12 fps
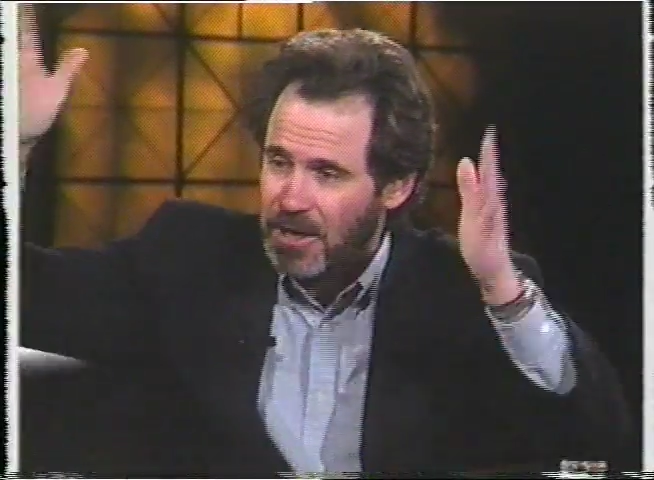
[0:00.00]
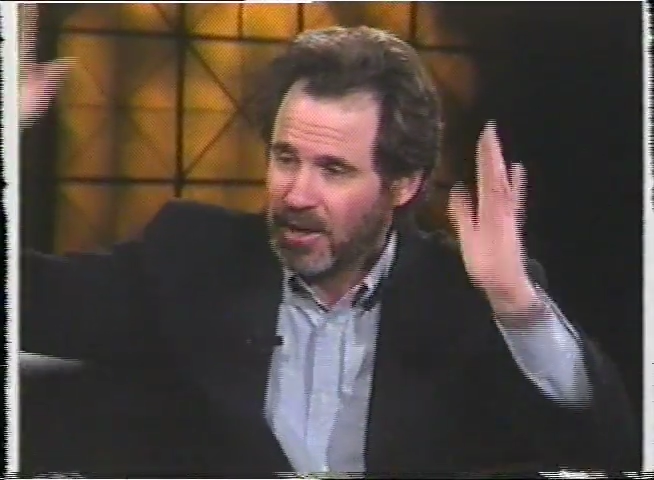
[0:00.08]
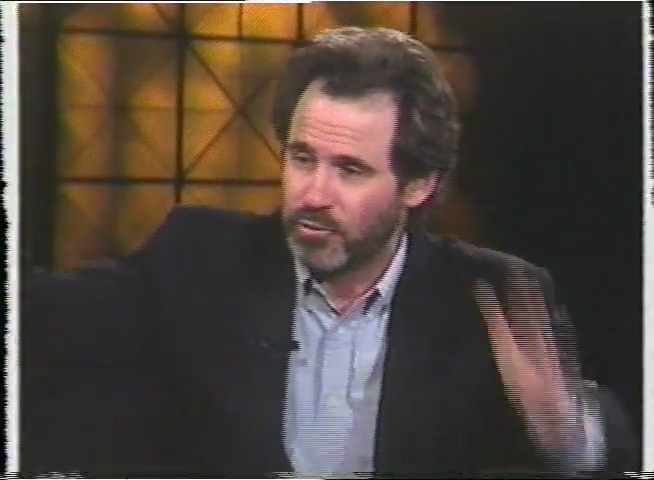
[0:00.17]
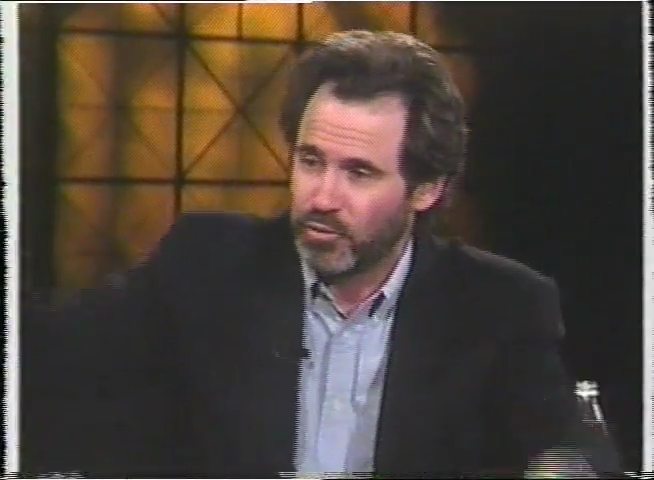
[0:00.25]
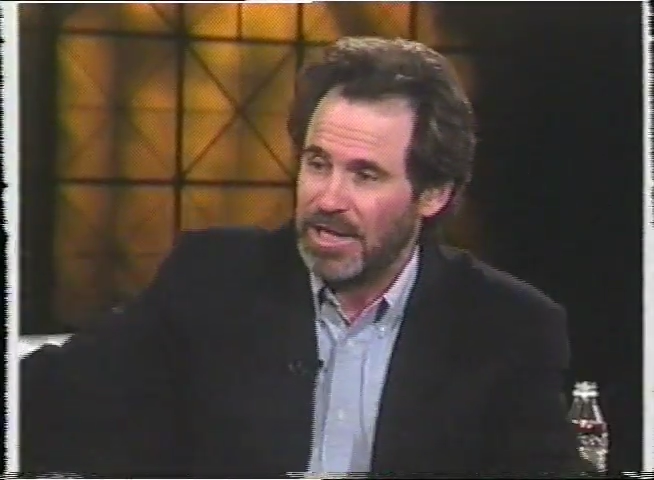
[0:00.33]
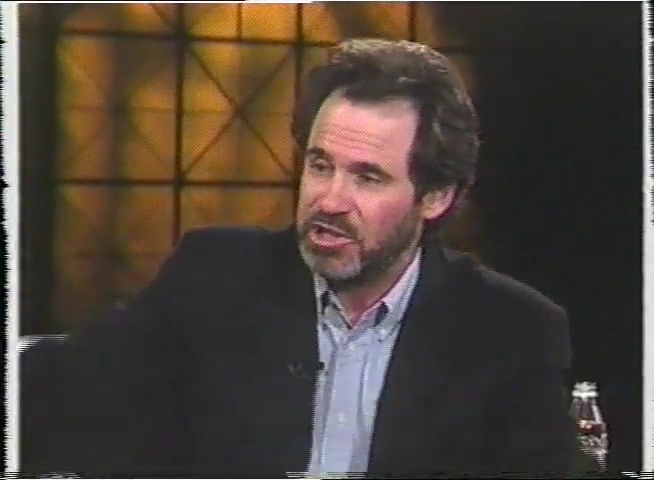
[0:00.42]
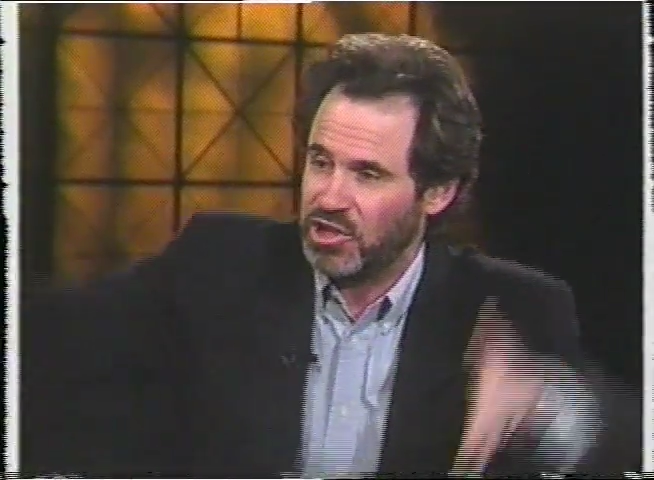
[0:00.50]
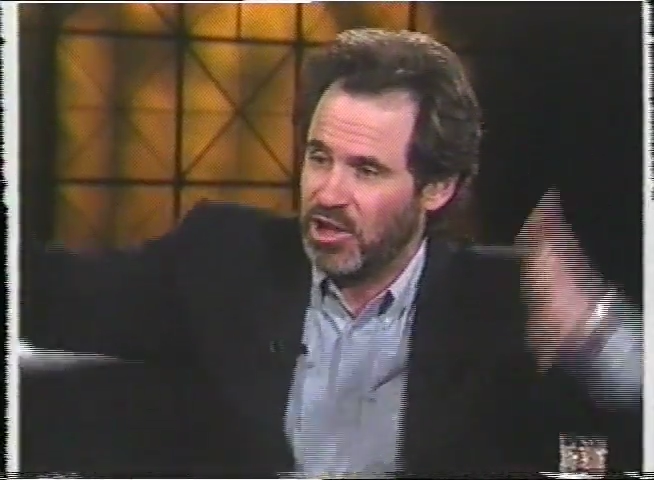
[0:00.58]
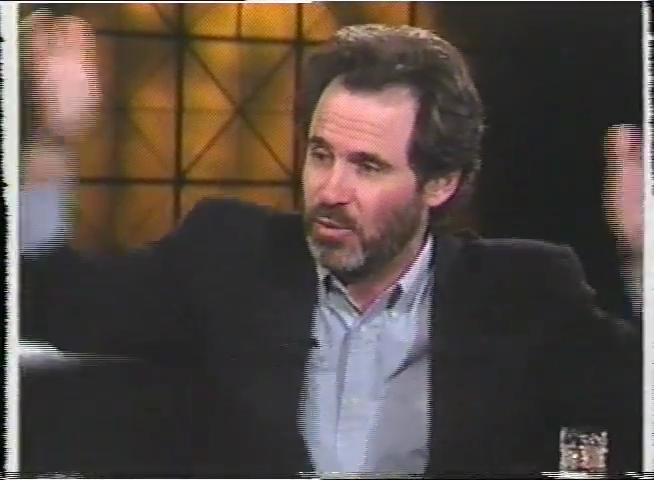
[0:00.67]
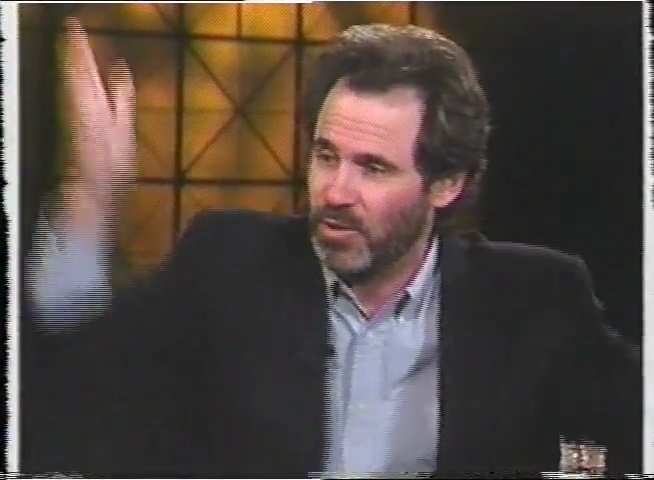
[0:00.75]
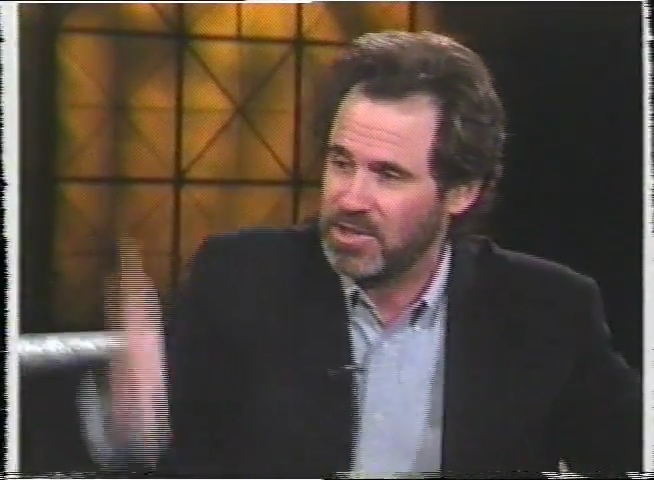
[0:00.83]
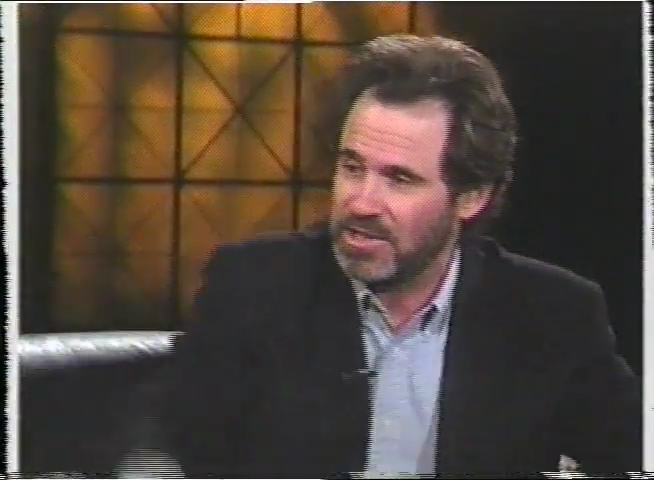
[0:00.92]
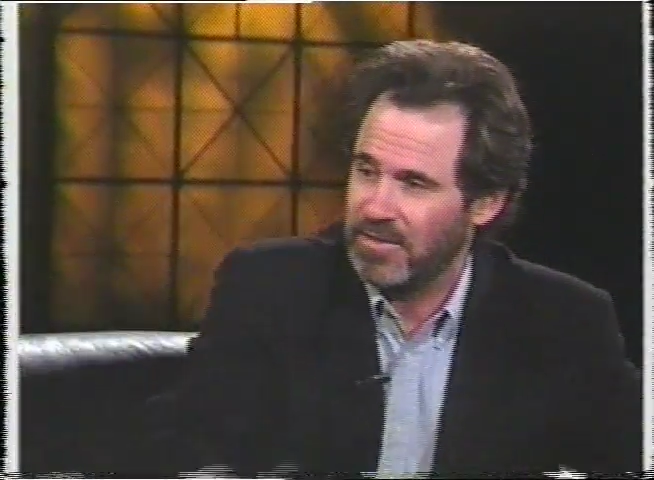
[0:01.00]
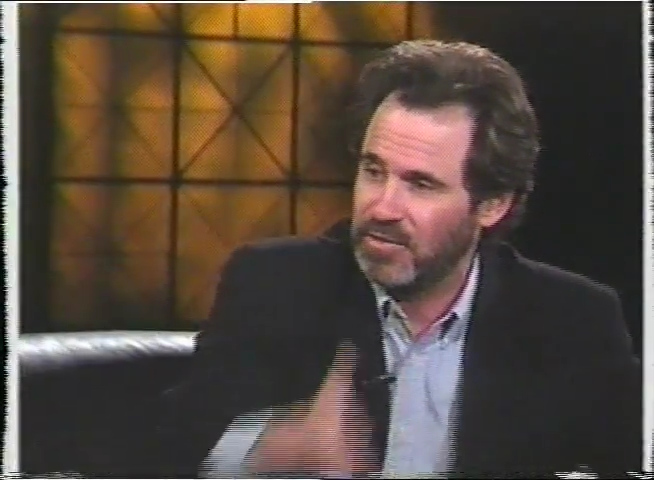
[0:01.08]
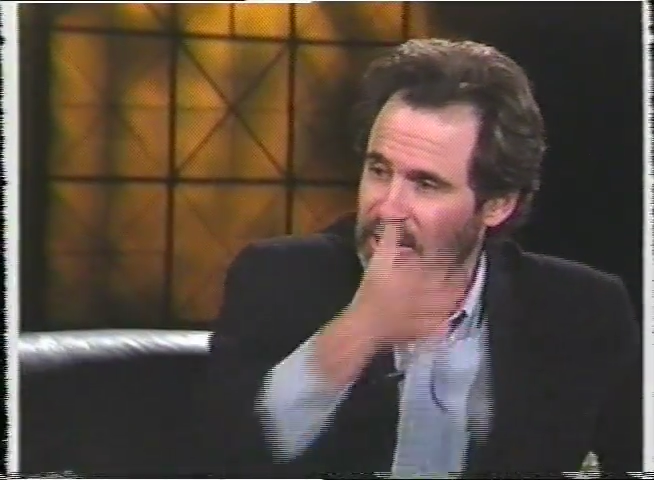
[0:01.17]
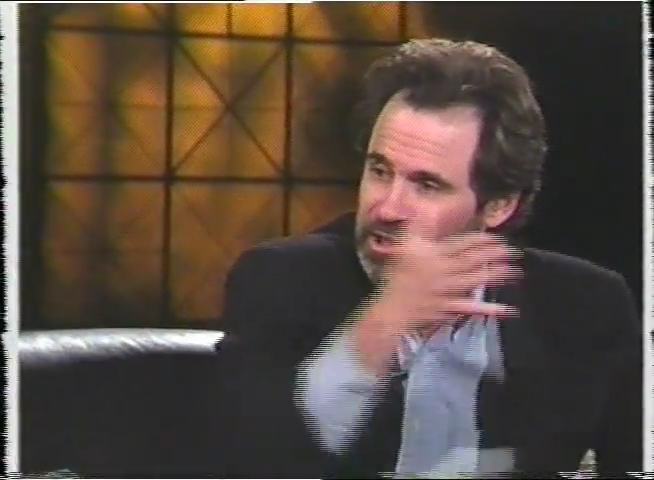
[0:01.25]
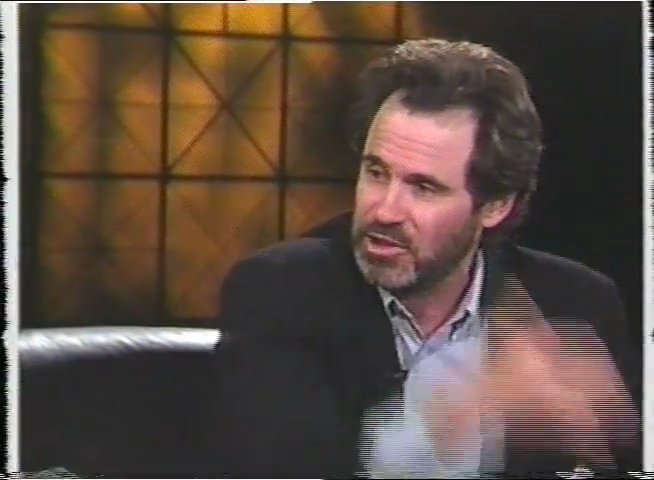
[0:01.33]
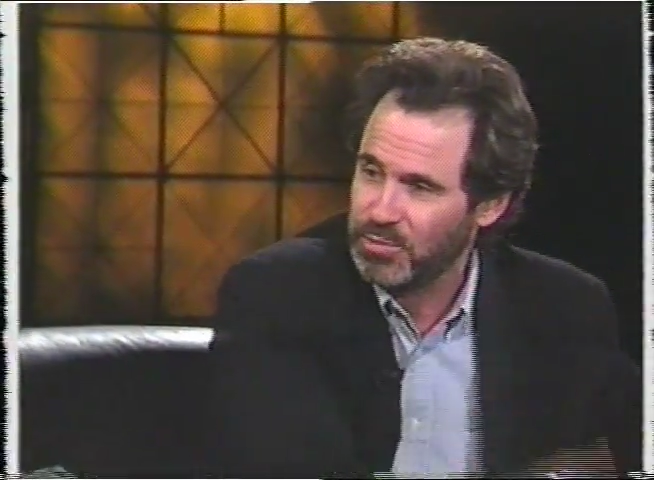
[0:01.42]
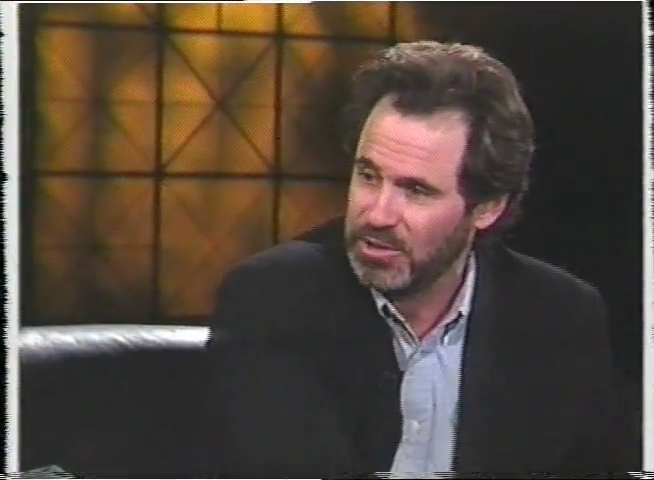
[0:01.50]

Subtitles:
of Russia wants to have lunch